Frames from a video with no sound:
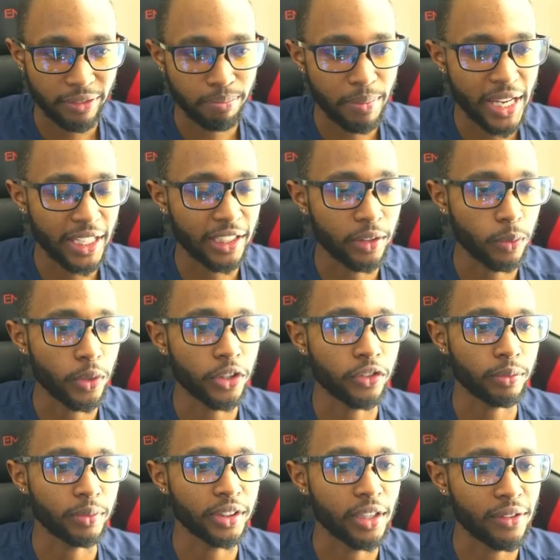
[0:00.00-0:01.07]
making it worse for
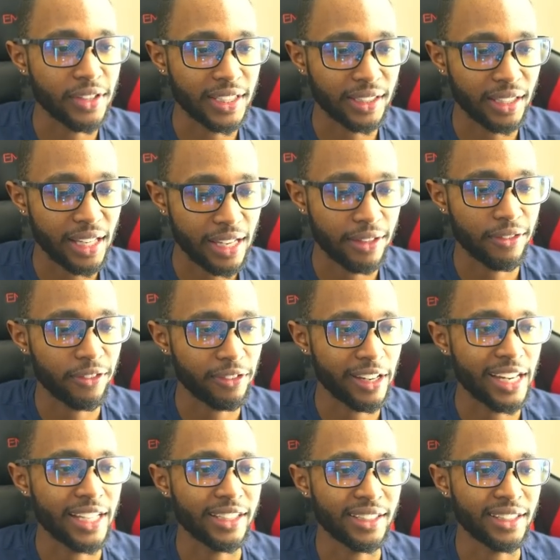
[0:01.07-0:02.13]
himself as Light
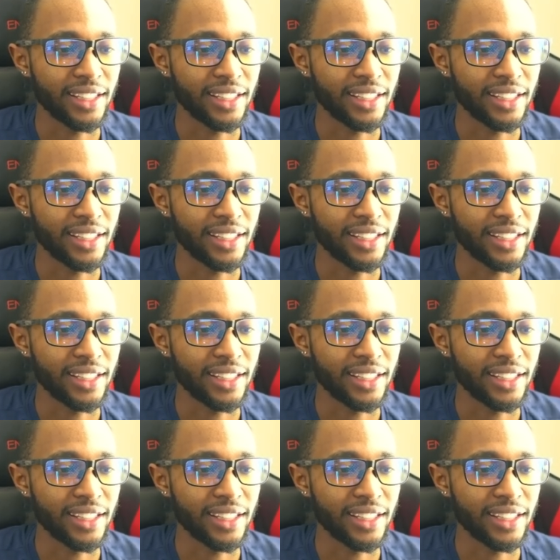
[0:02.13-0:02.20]
finds